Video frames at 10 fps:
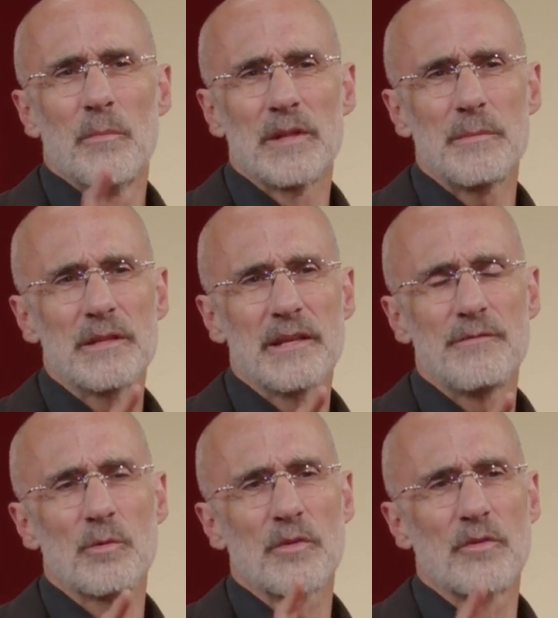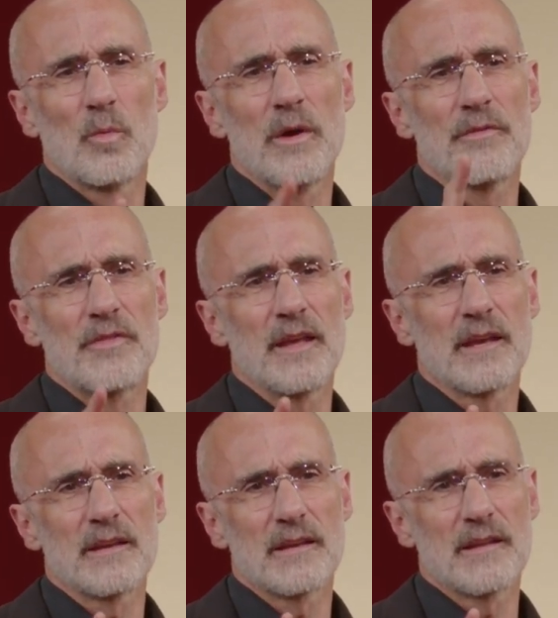Let me leave you with the one
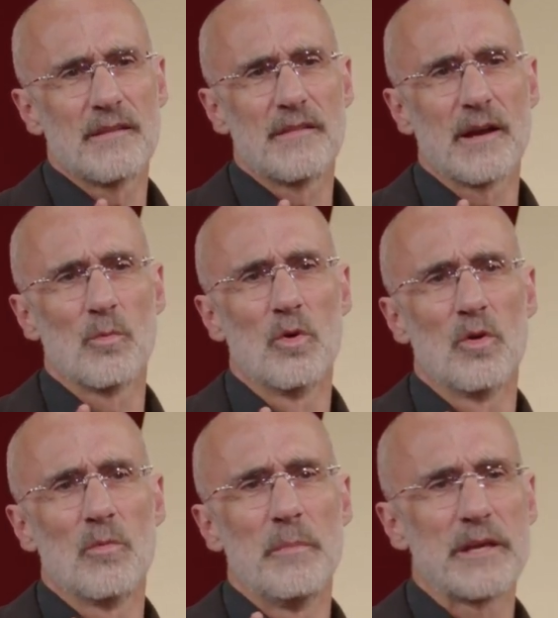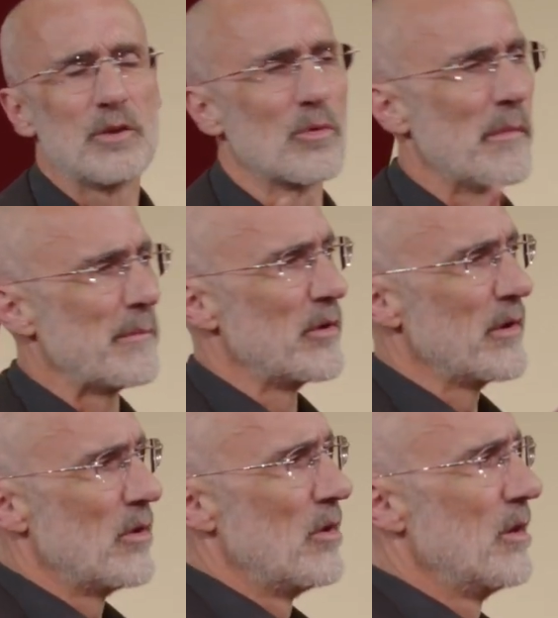thing that will make you remember
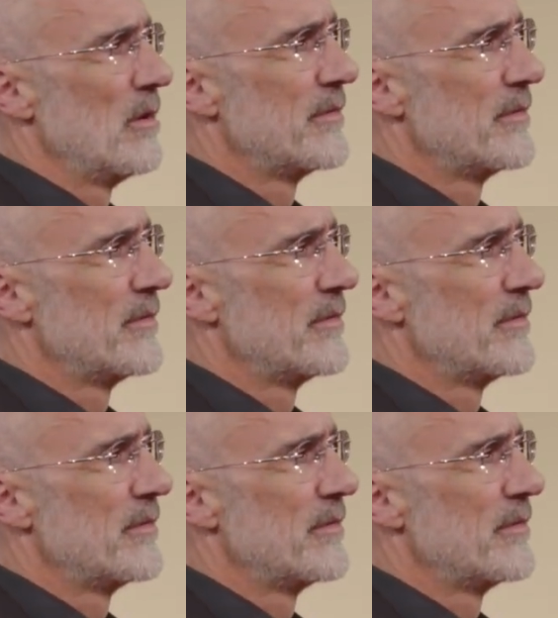it all,